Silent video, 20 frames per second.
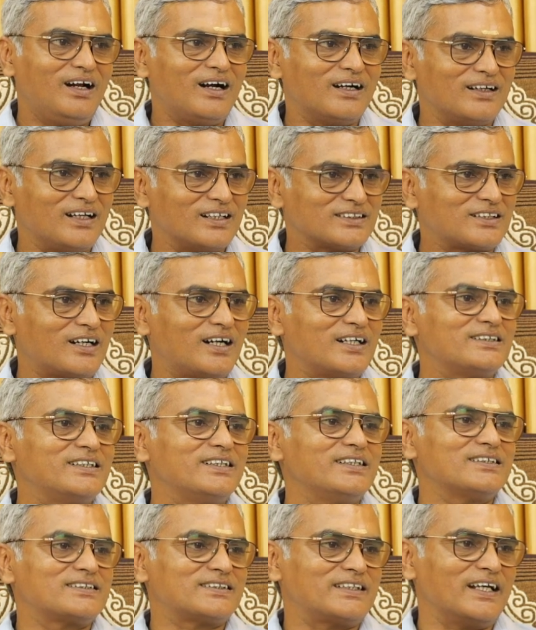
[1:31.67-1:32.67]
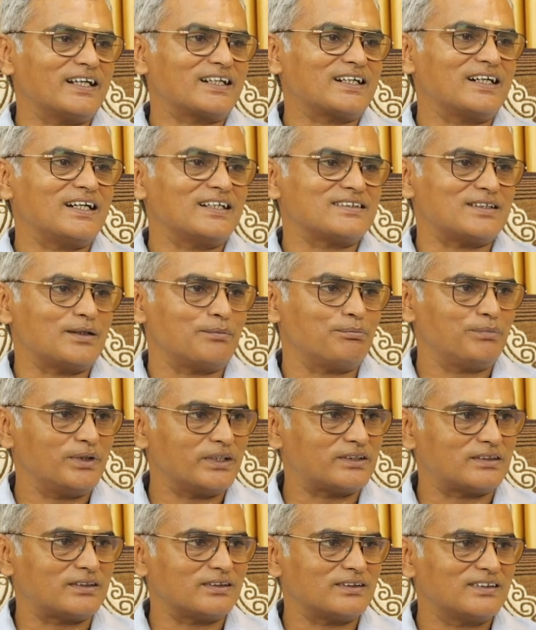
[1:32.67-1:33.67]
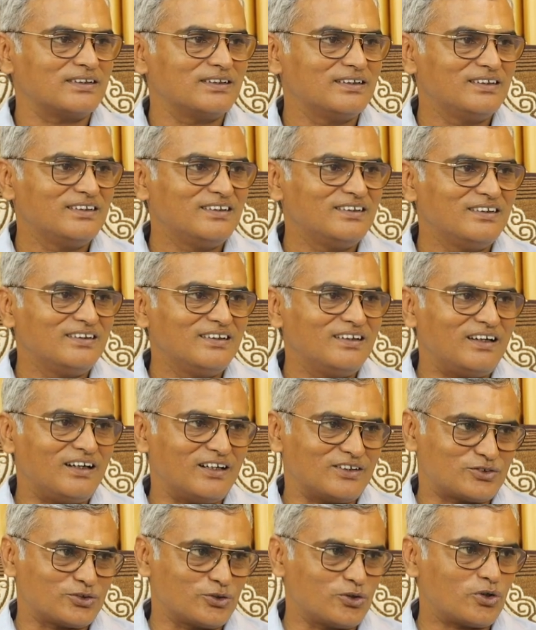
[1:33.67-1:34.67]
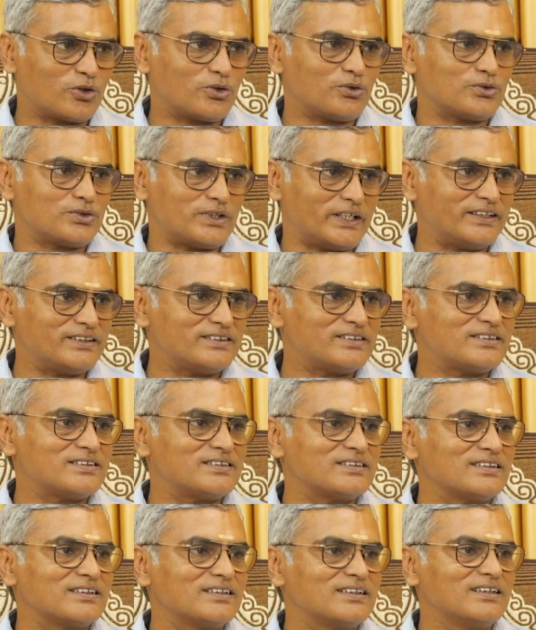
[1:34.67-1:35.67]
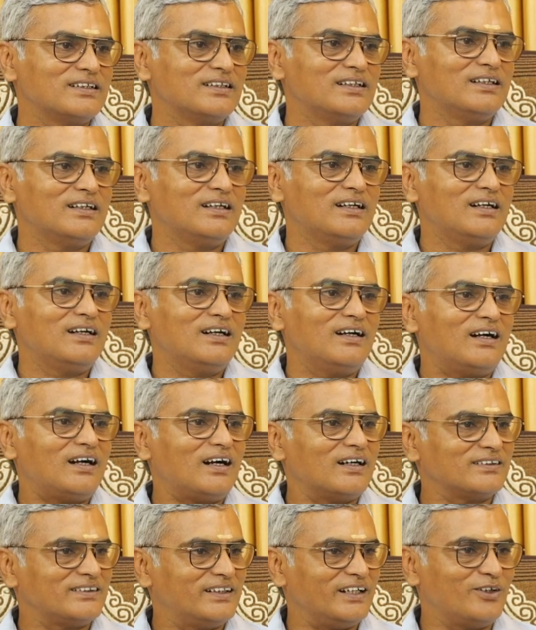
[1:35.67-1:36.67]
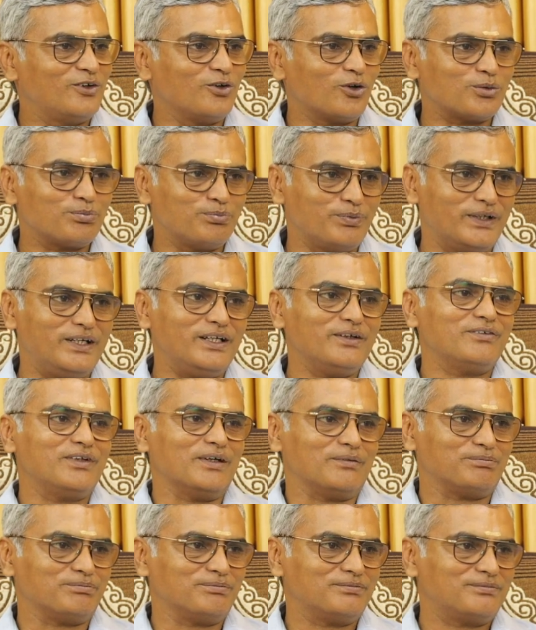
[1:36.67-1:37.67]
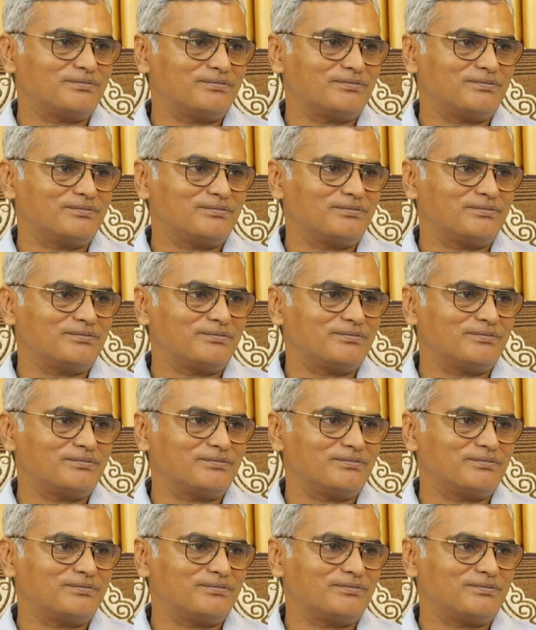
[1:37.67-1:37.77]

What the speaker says: And astrology is taken as a myth or pseudoscience and they don't believe them.